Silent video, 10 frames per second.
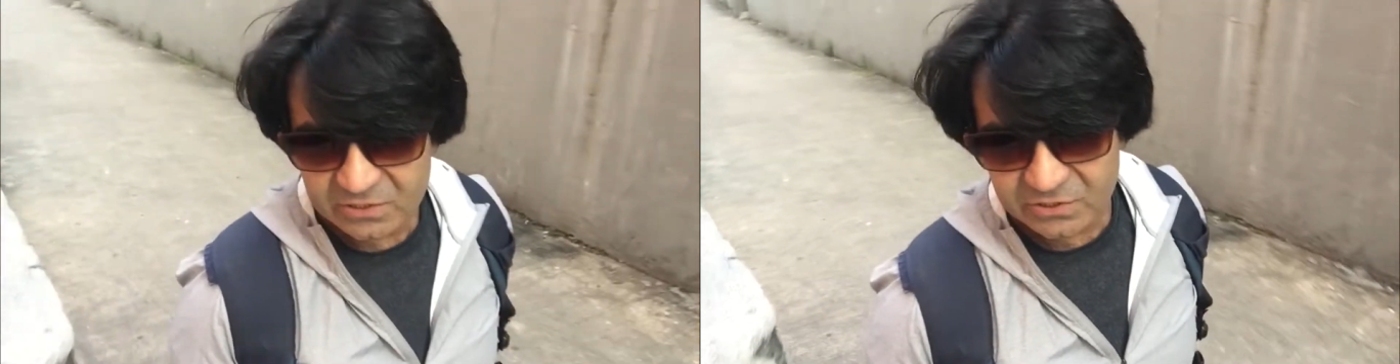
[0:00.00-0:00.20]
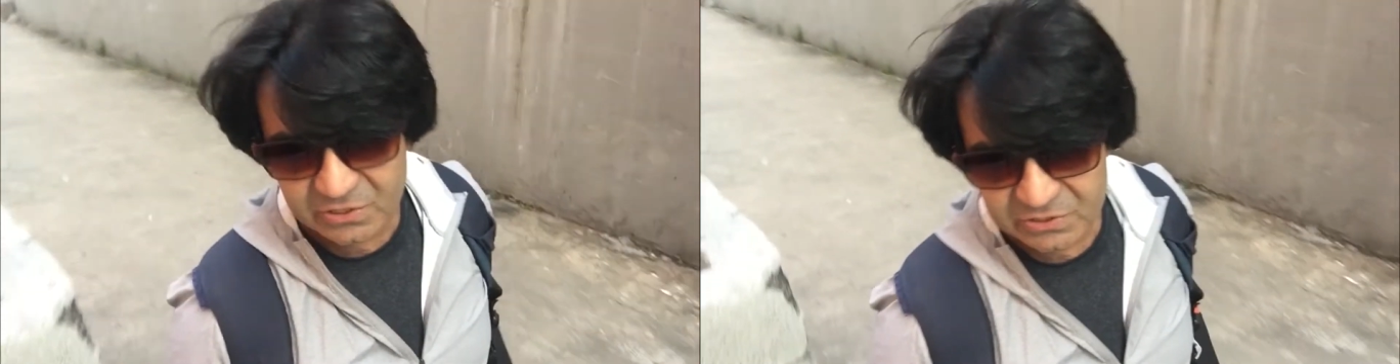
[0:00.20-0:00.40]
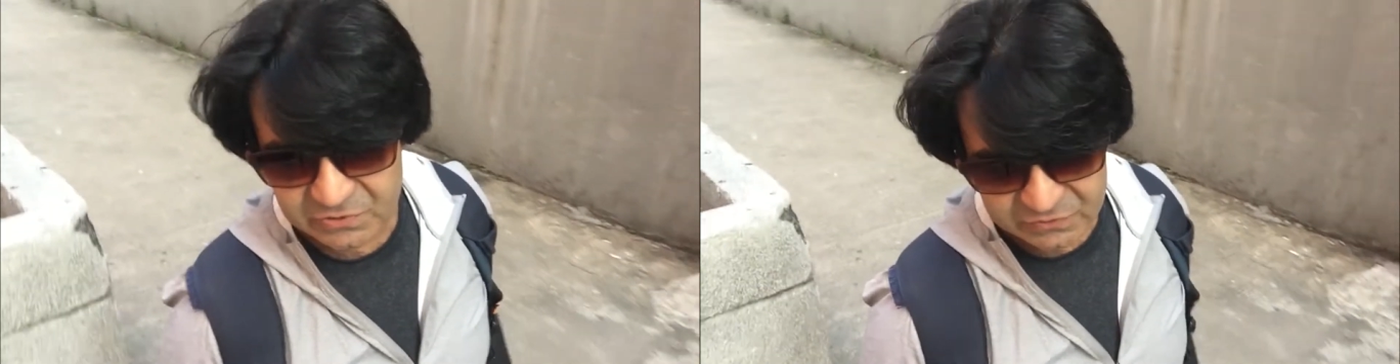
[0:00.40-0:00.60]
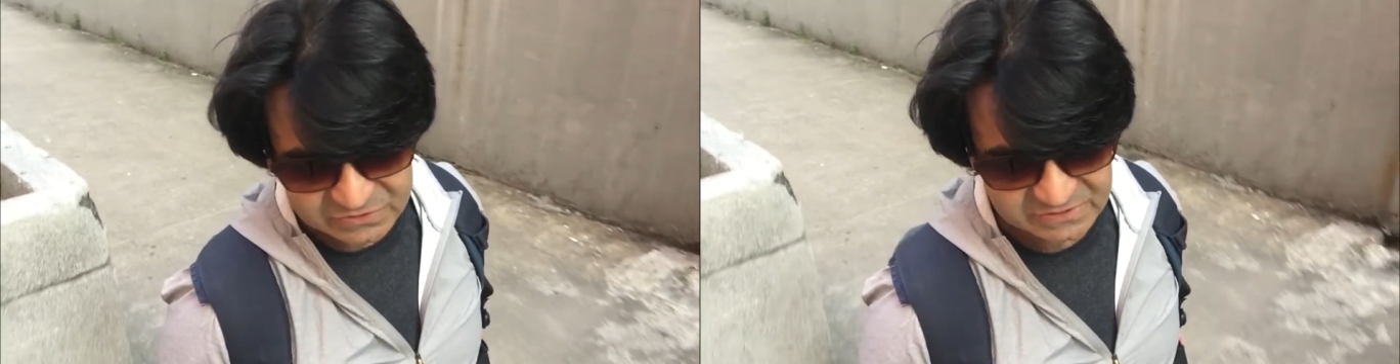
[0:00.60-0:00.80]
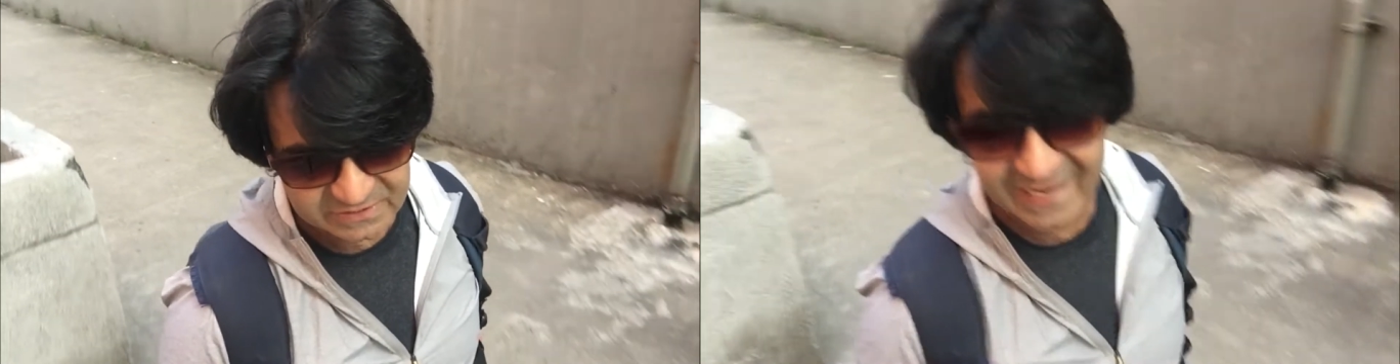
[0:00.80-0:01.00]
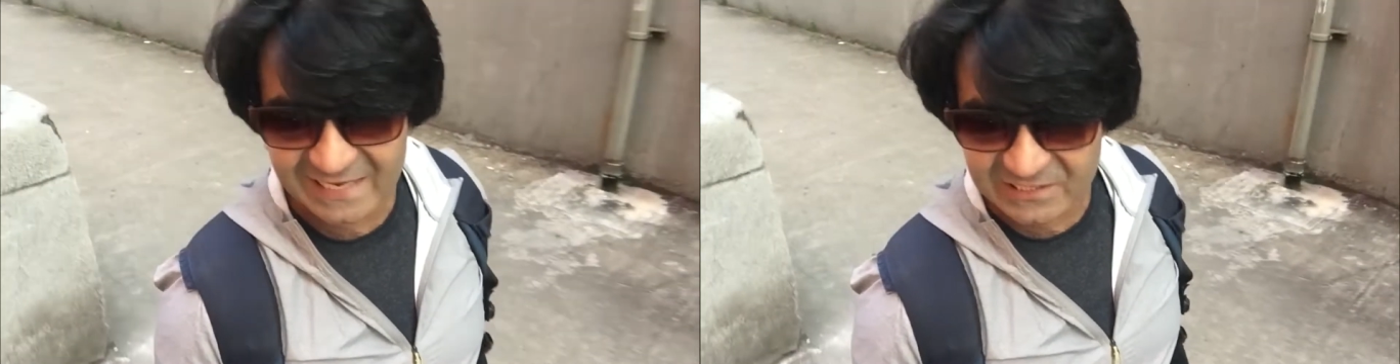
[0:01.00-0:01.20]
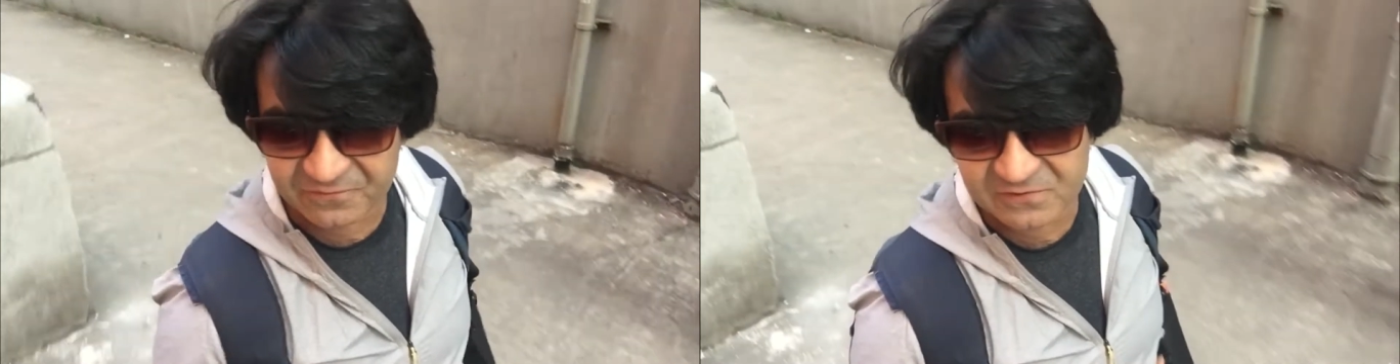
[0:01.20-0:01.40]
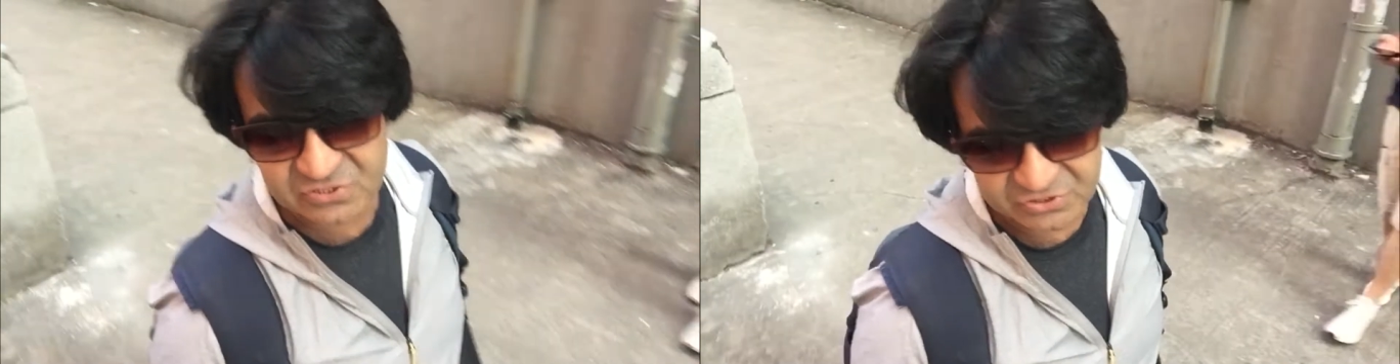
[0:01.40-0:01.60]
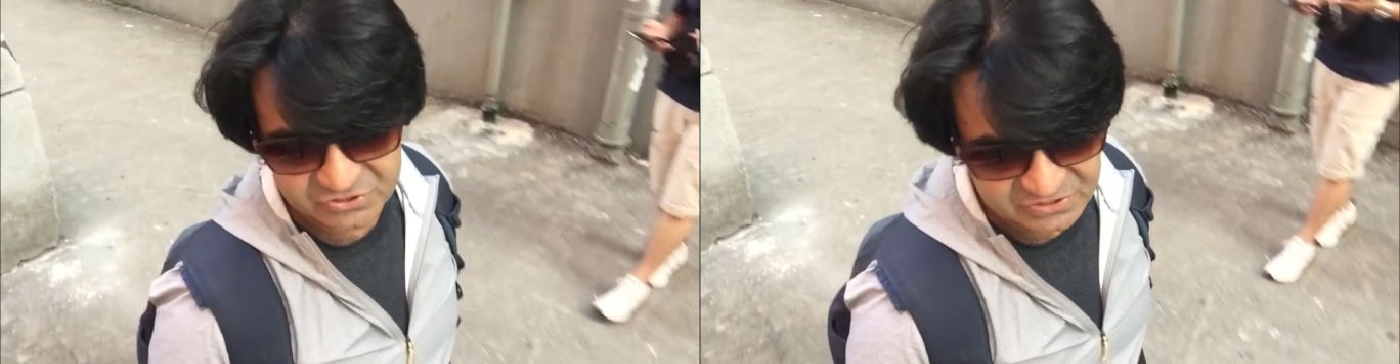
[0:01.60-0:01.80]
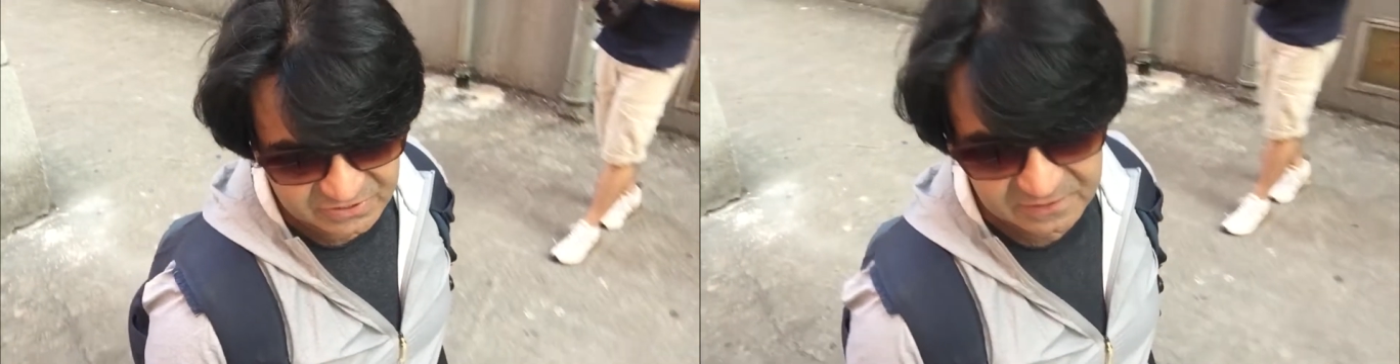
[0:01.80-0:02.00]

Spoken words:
you use ND filters